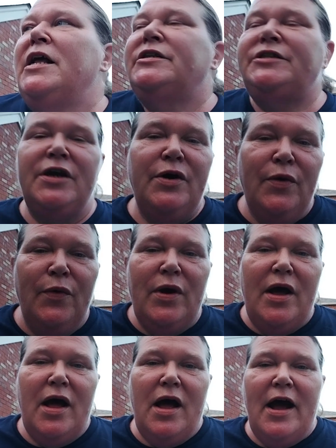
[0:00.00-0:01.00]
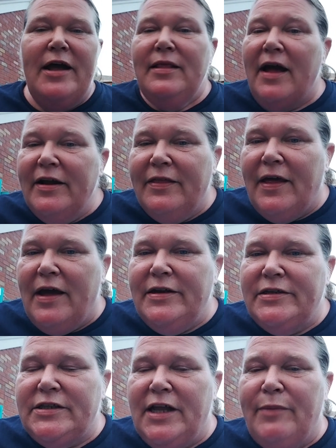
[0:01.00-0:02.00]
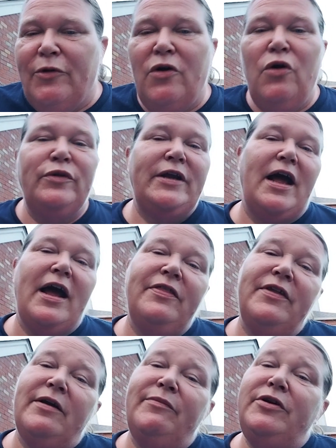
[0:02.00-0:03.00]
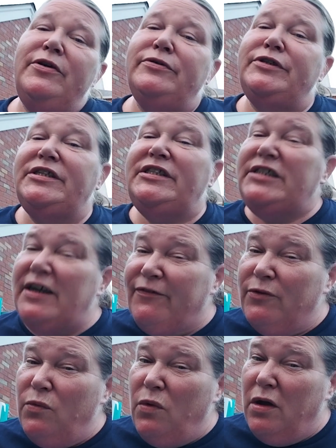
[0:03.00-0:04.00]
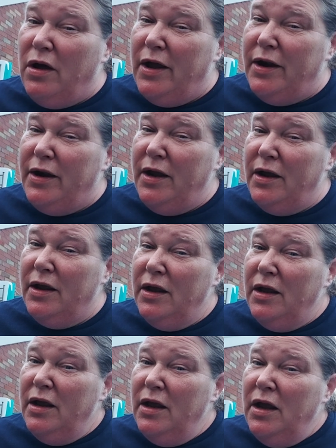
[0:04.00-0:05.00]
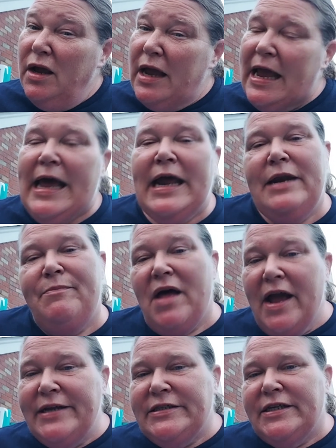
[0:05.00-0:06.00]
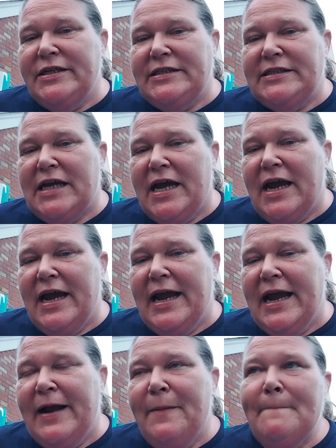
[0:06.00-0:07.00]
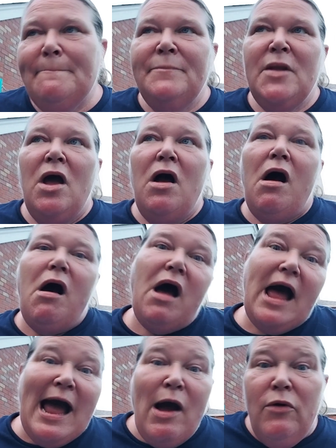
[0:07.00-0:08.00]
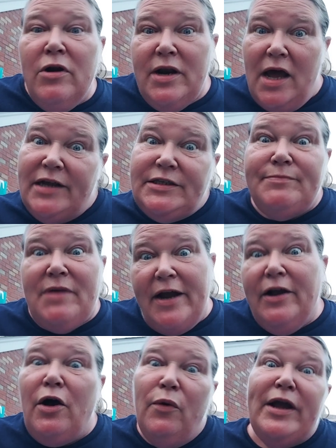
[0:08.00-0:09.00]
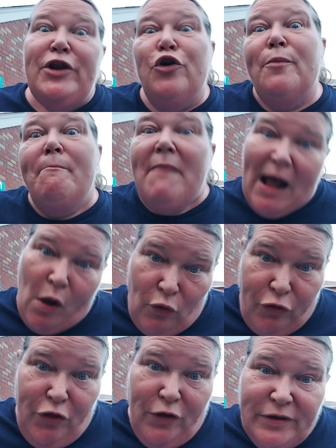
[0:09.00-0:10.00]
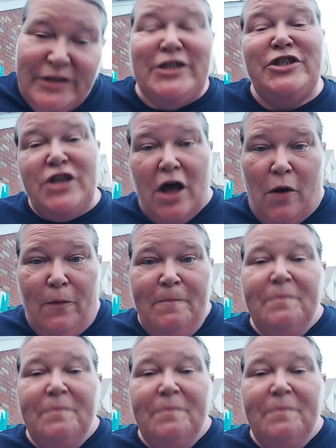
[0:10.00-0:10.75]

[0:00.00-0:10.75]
So I like that disclaimer, only I think I'm going to use a different one, and mine's going to say, our nuts might go in your mouth. So